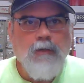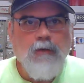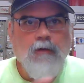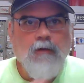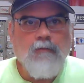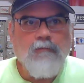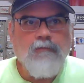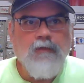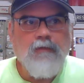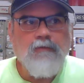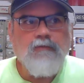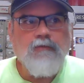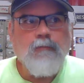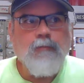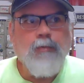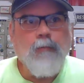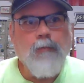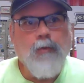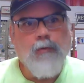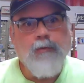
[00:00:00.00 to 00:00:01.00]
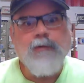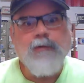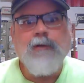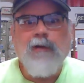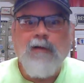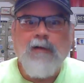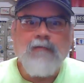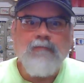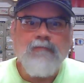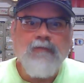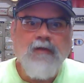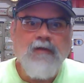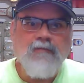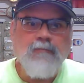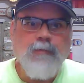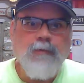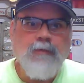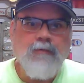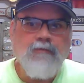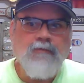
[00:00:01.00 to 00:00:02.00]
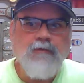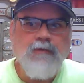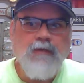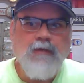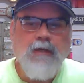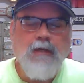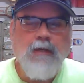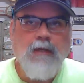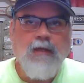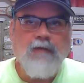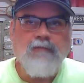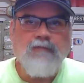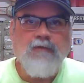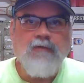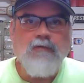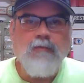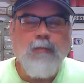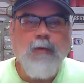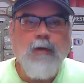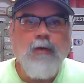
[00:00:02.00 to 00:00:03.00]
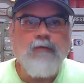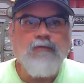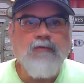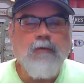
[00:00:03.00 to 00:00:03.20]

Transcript: our events are promoted on Facebook, so you kind of have to do both.